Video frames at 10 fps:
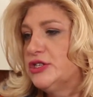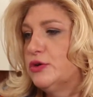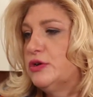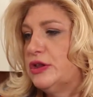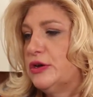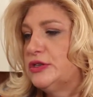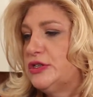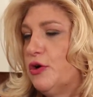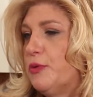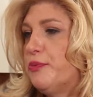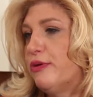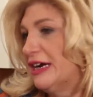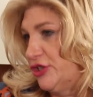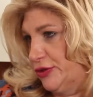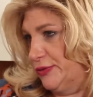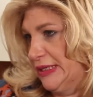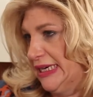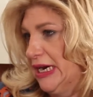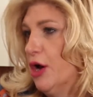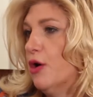so there's no
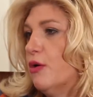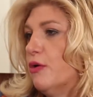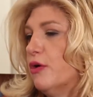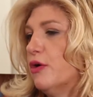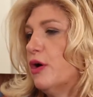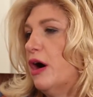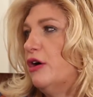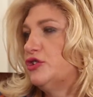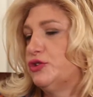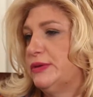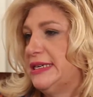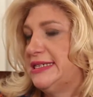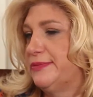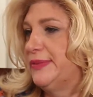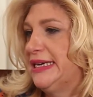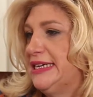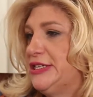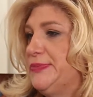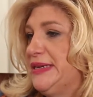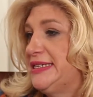pressuring or altering somebody
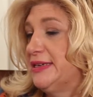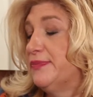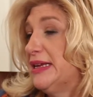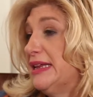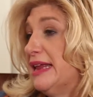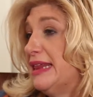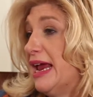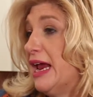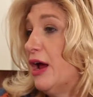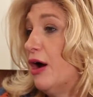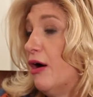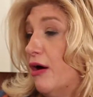to be something that they